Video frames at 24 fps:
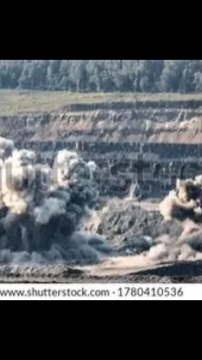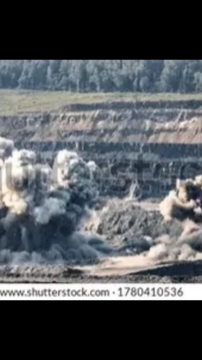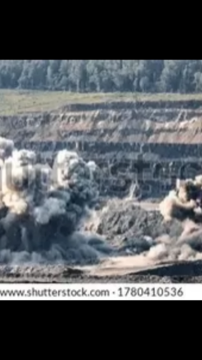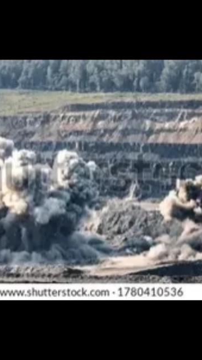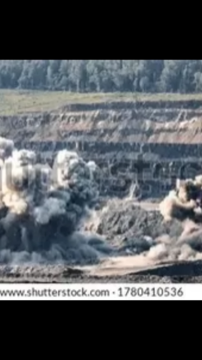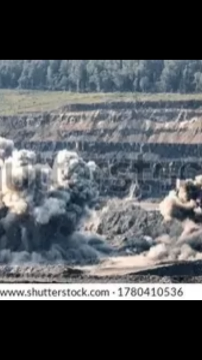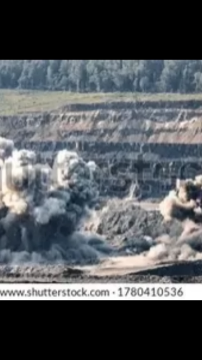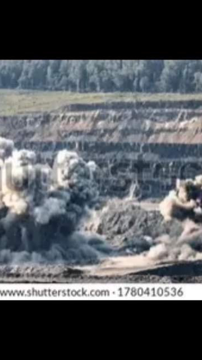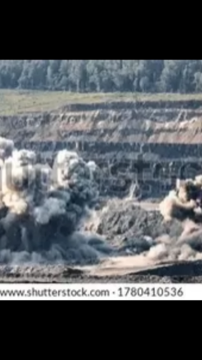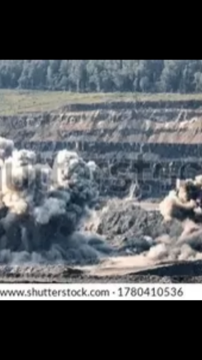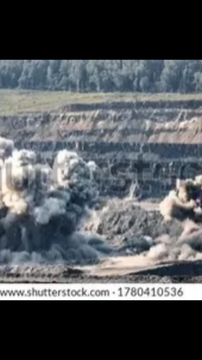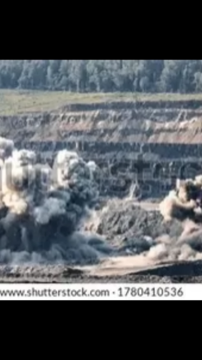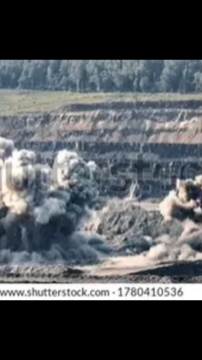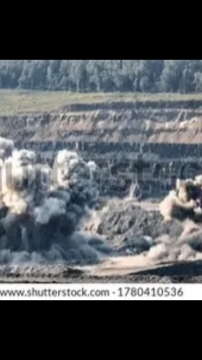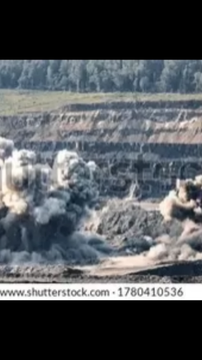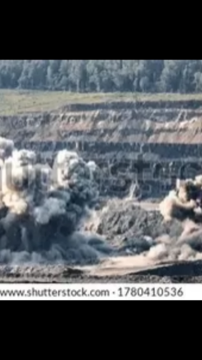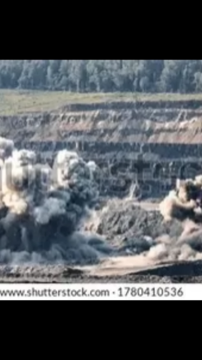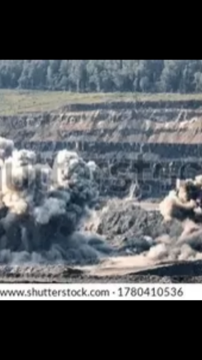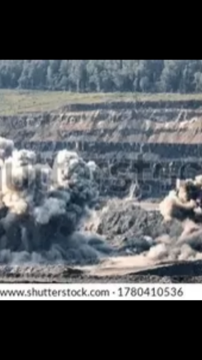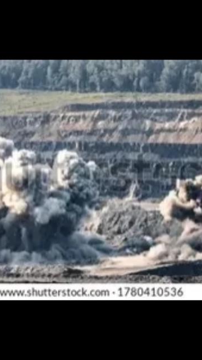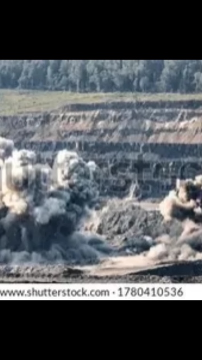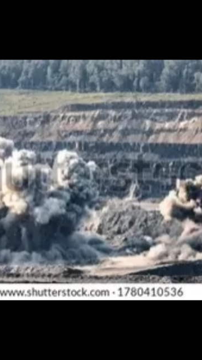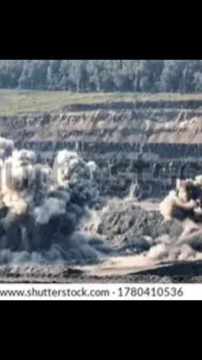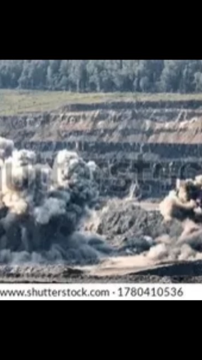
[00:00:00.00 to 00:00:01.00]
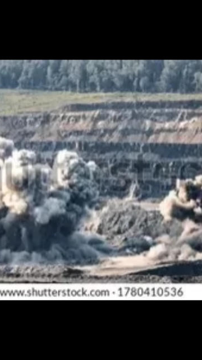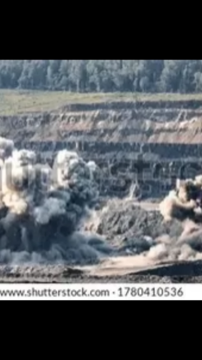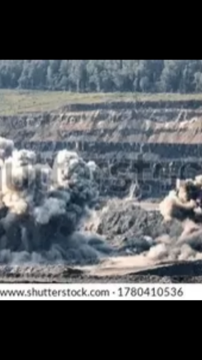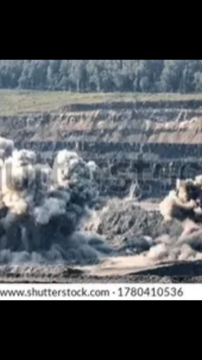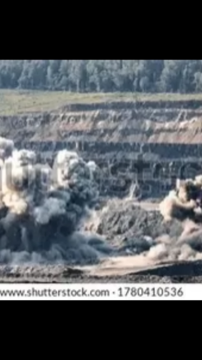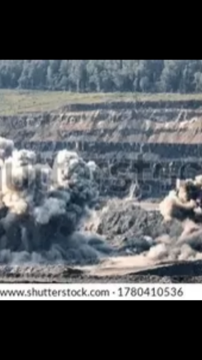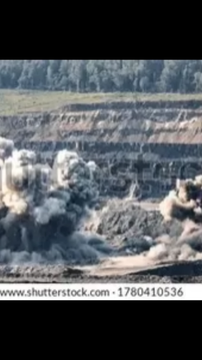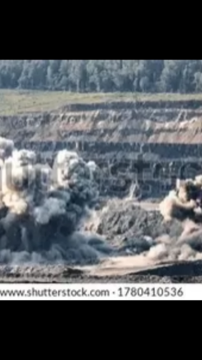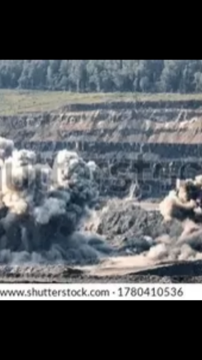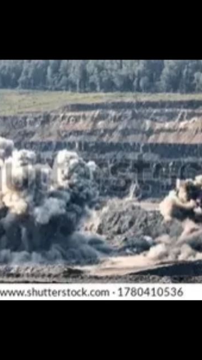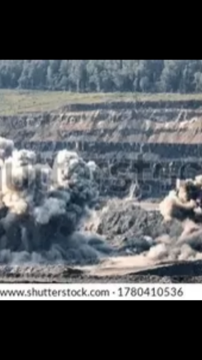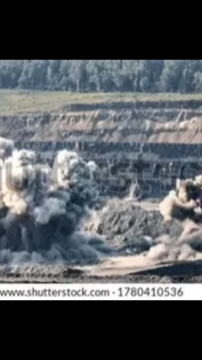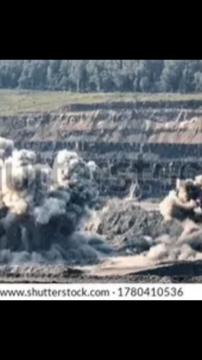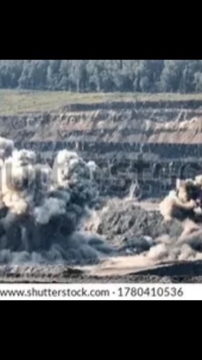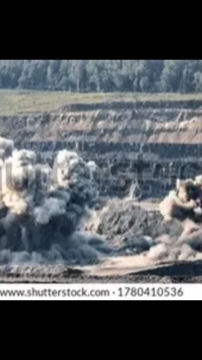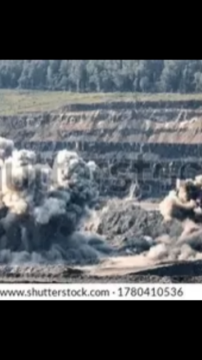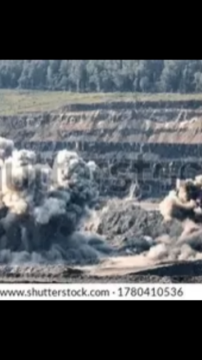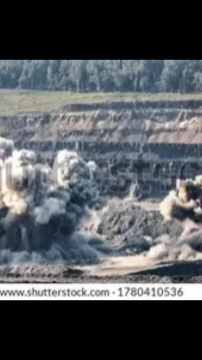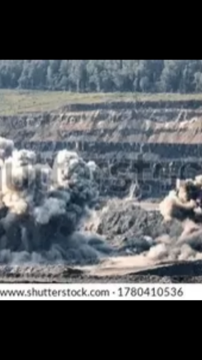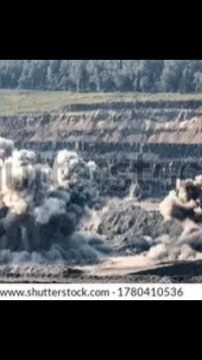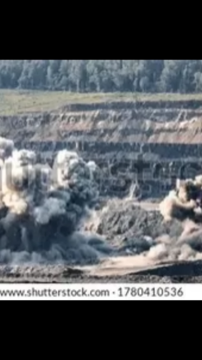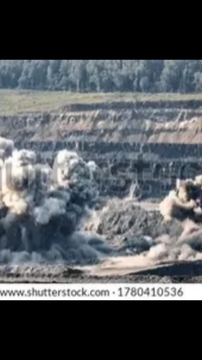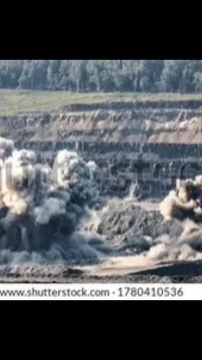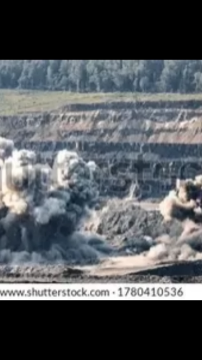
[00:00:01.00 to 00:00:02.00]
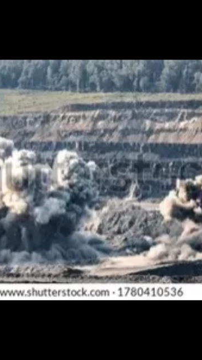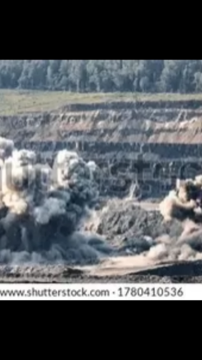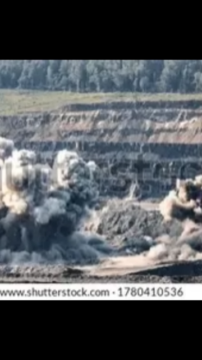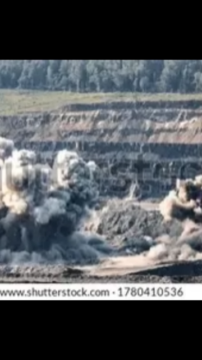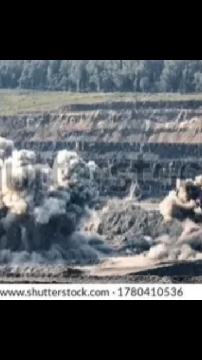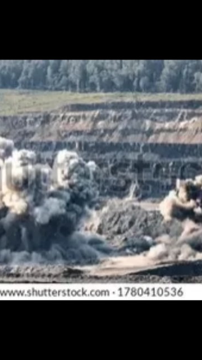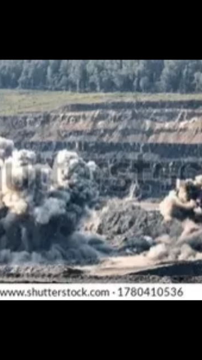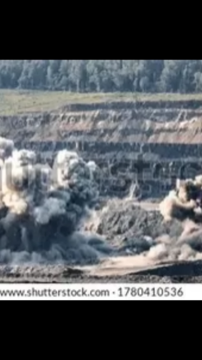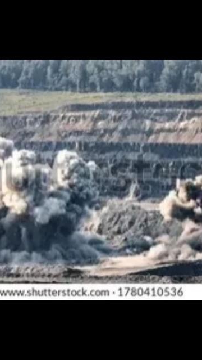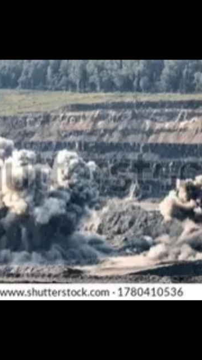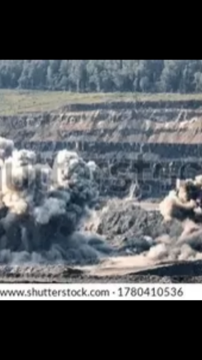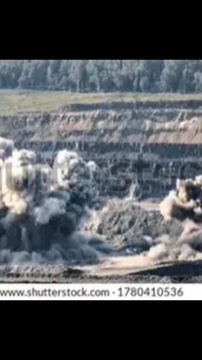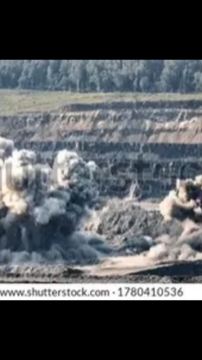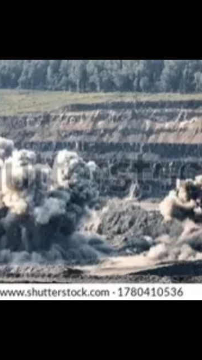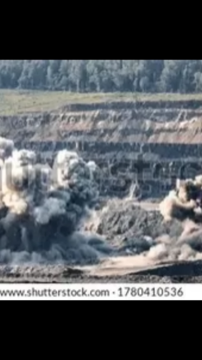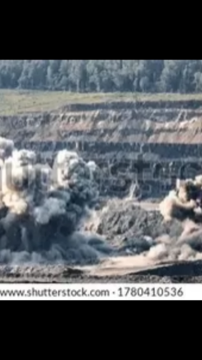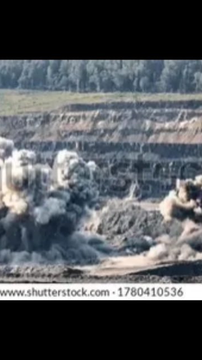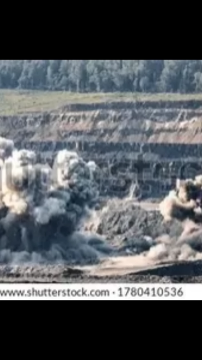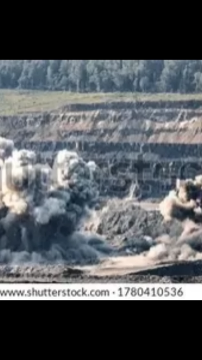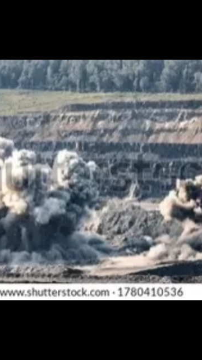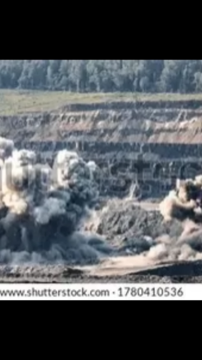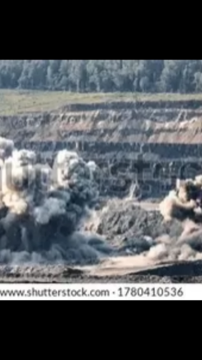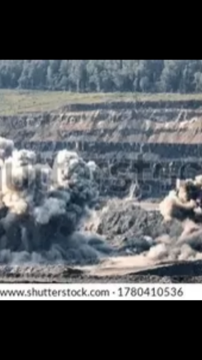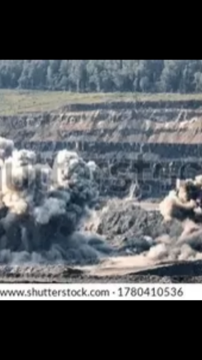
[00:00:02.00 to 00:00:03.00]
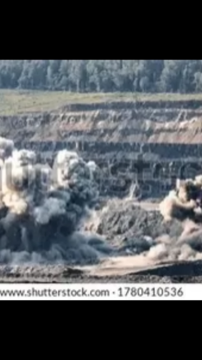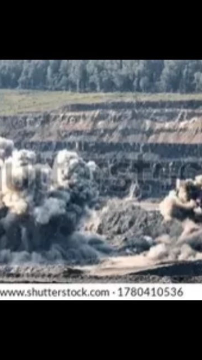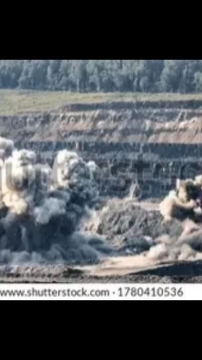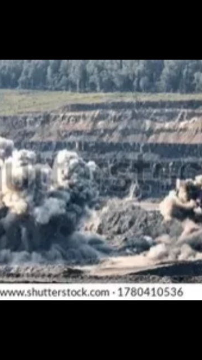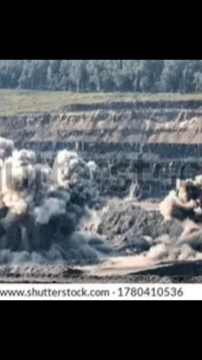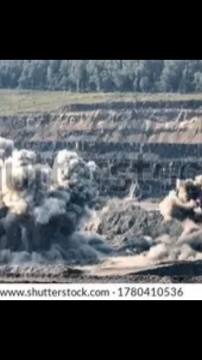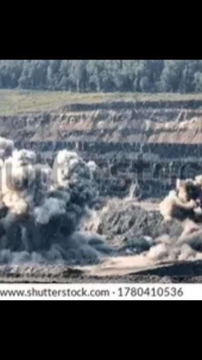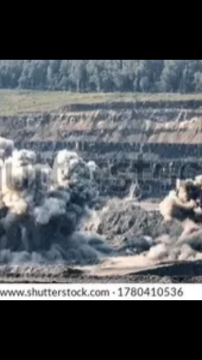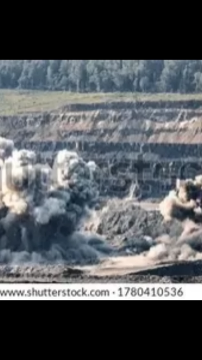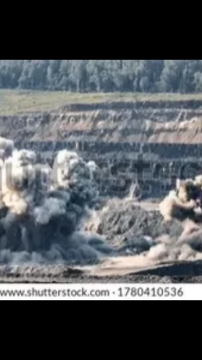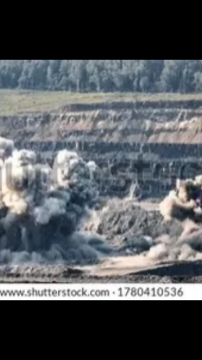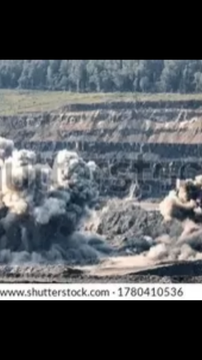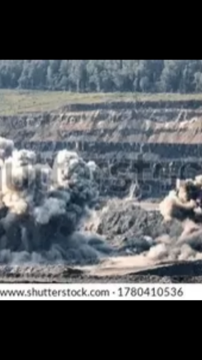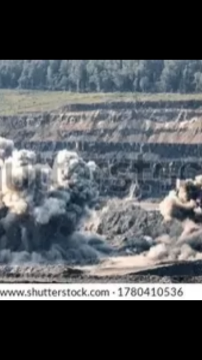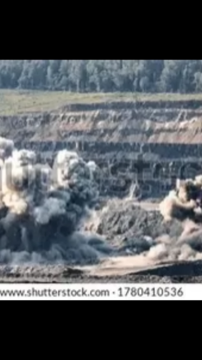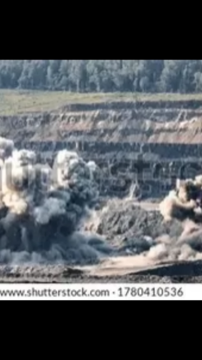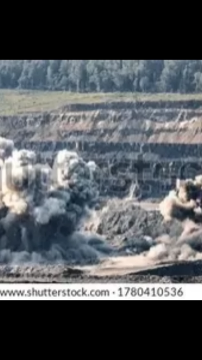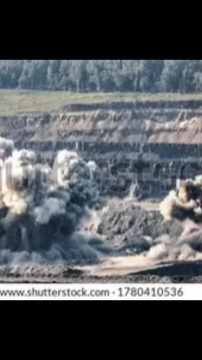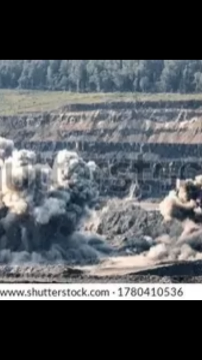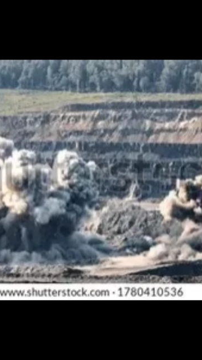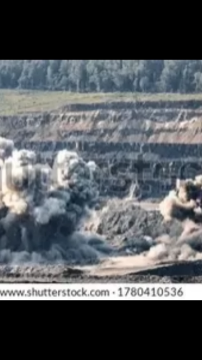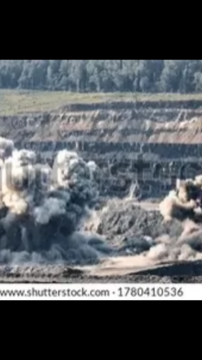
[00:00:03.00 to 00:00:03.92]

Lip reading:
[unreadable: no face in view]